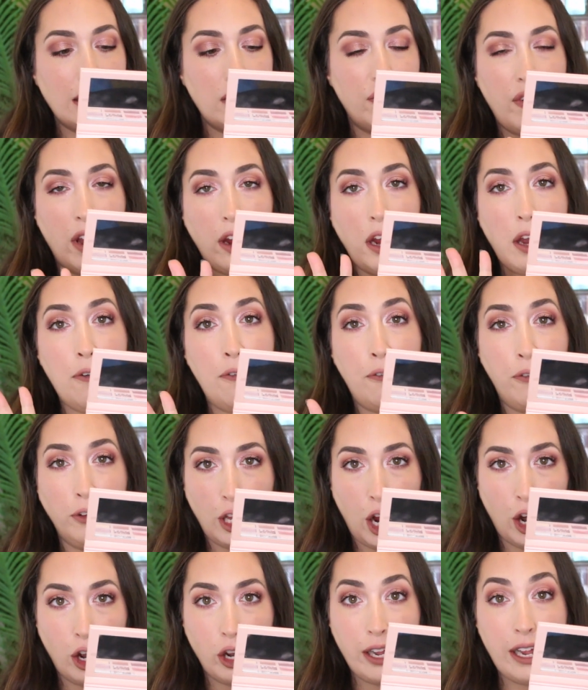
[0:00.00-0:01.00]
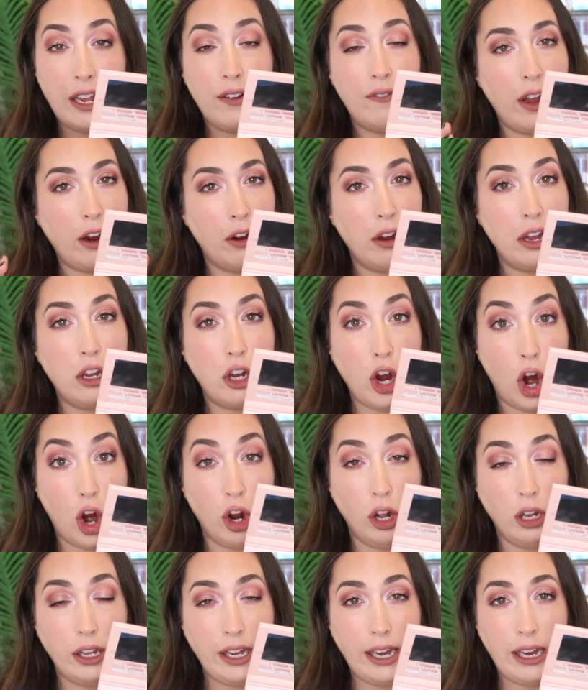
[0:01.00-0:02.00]
It's very flirty, very
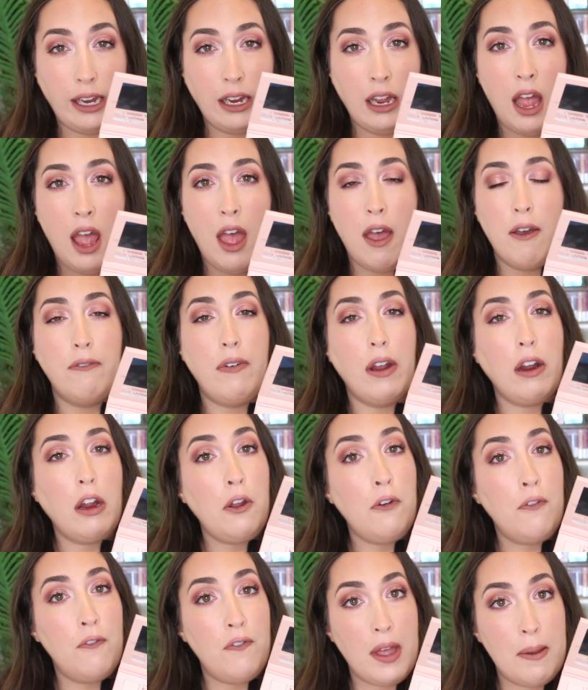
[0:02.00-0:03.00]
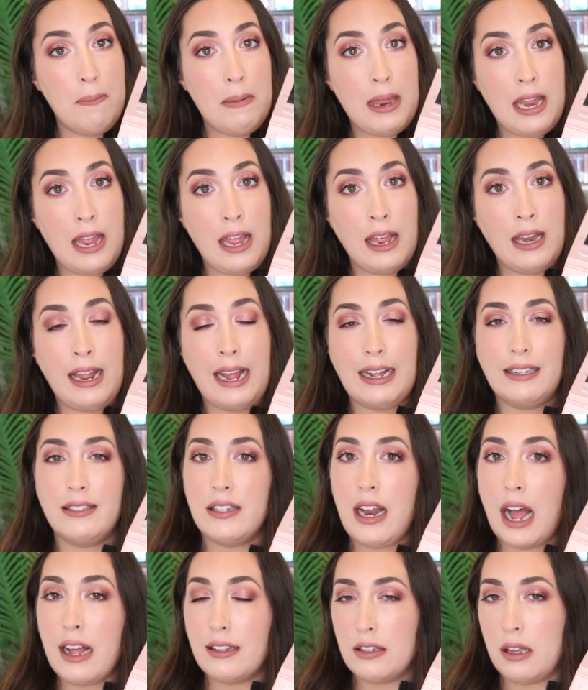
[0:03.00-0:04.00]
girly, very feminine.
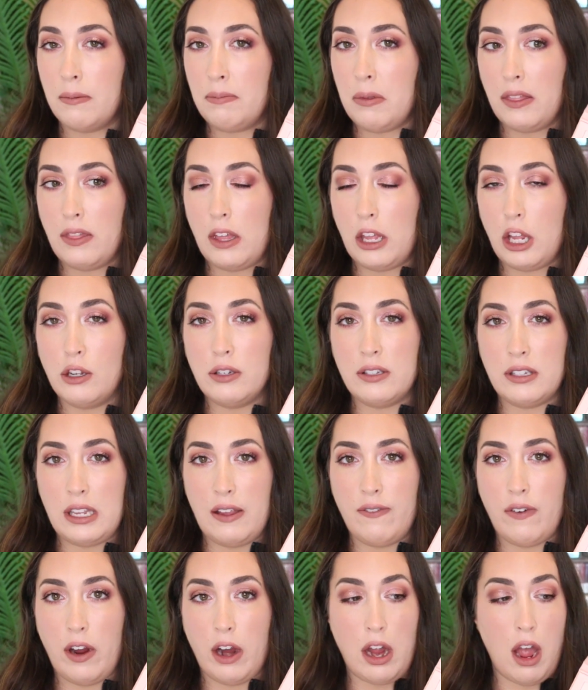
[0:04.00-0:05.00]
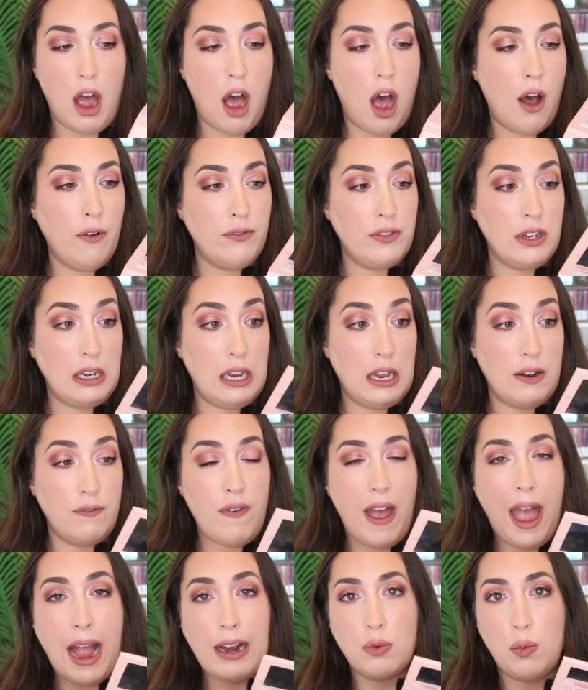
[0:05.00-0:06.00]
It's not something that you see very often. In
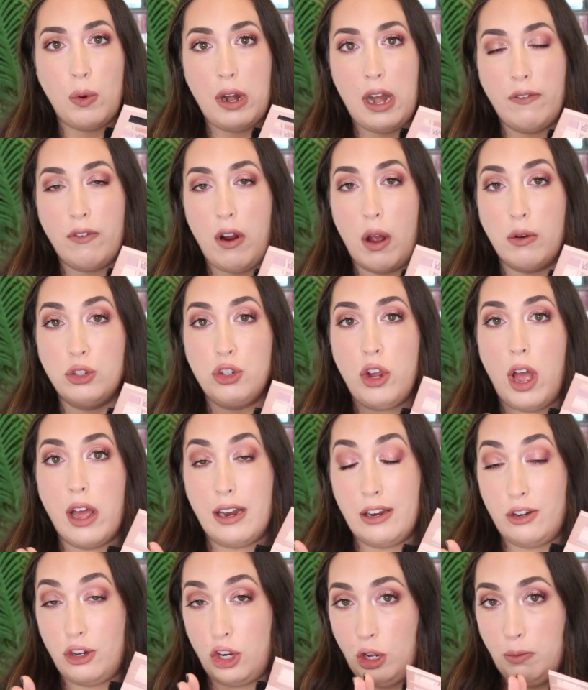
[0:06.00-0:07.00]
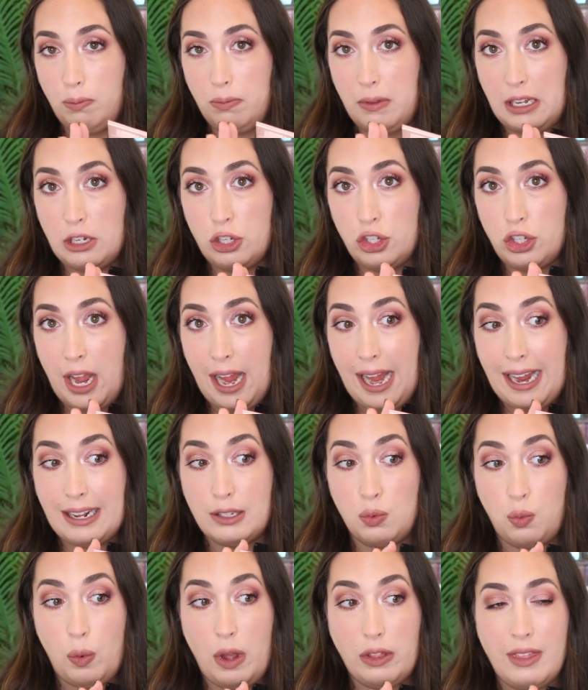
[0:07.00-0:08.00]
fact, whenever I was trying to dupe these
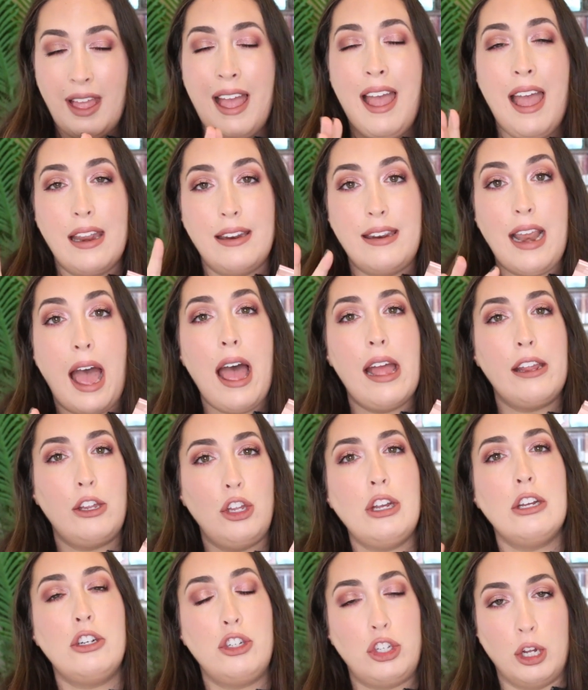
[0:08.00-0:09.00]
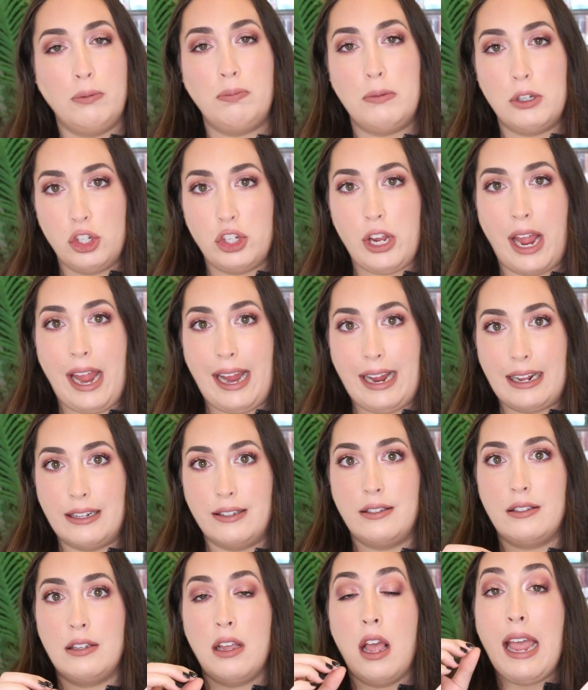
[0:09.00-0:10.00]
shades with not, you could dupe the
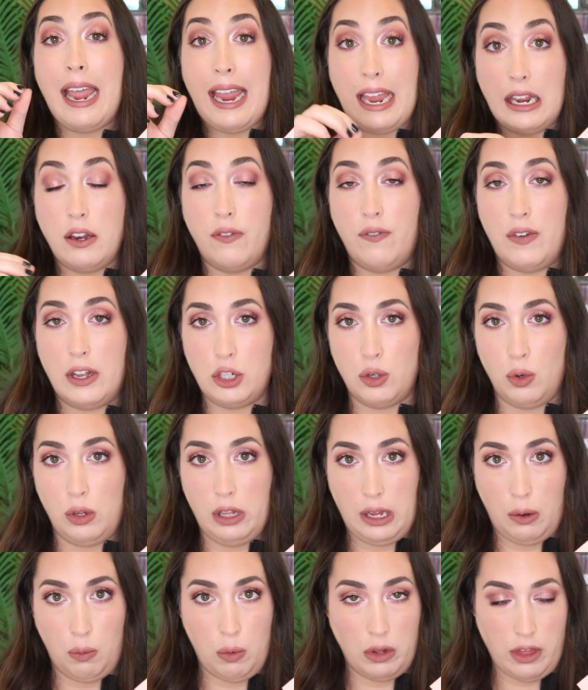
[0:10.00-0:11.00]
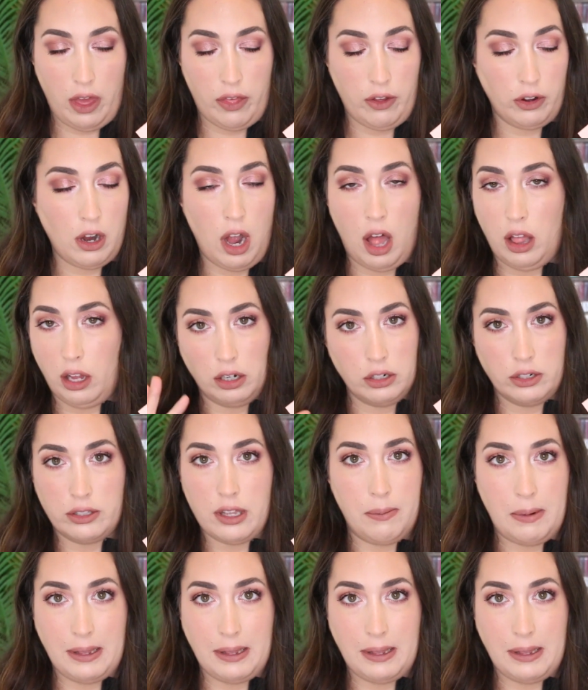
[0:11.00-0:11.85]
shades individually with other colors.